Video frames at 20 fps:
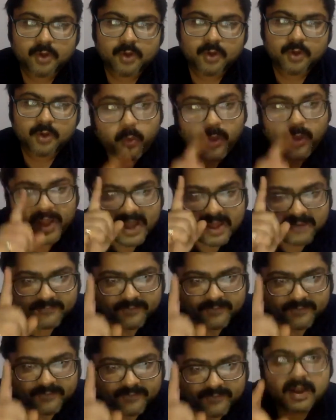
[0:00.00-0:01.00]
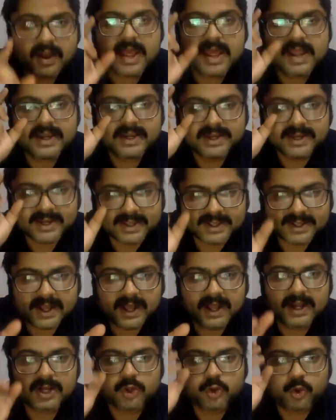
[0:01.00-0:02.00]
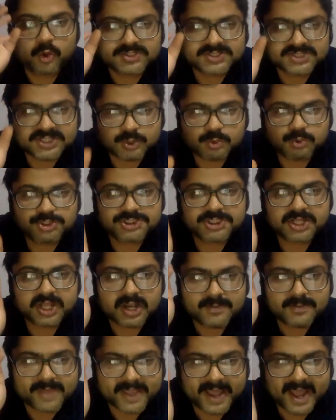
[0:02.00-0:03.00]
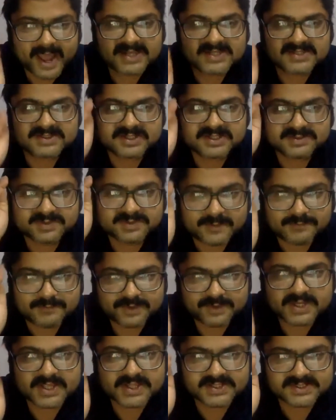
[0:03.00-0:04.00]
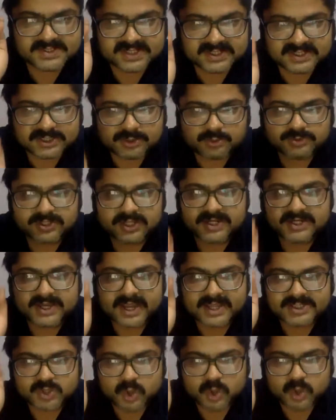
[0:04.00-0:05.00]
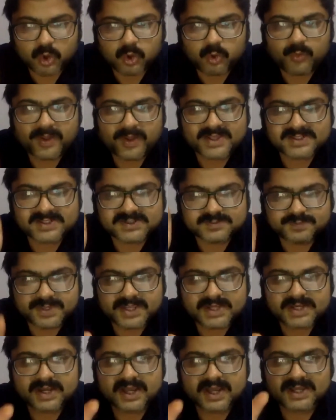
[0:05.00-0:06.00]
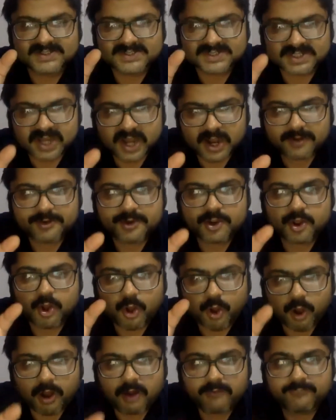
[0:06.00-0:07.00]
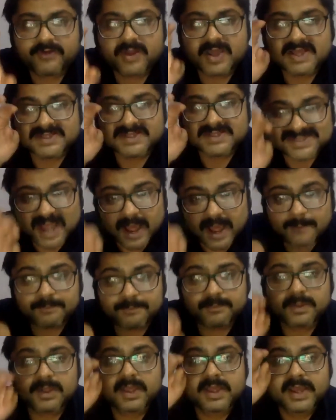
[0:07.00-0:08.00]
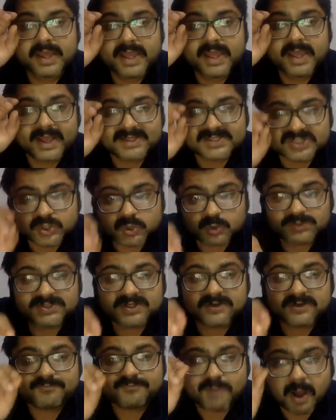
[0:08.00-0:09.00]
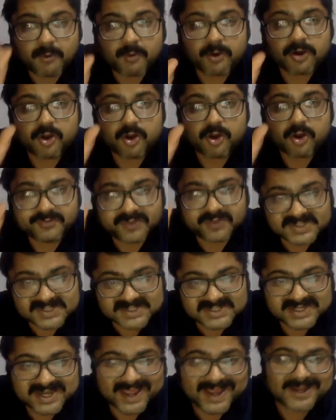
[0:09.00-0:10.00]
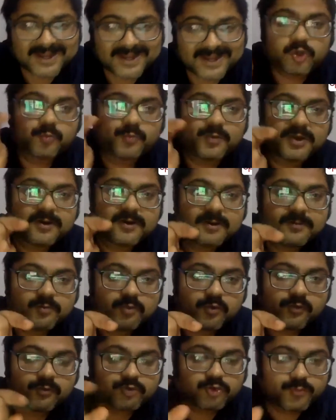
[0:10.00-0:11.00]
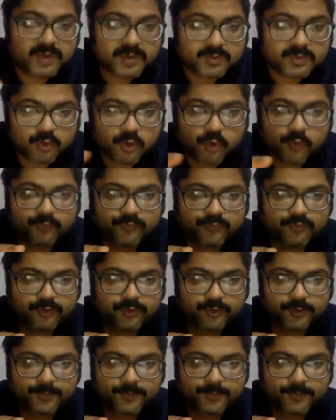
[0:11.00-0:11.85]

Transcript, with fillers: Whenever legal constitutional mechanisms have been instituted, it has always been a scenario of some exclusive power of the state to be removed, to be moved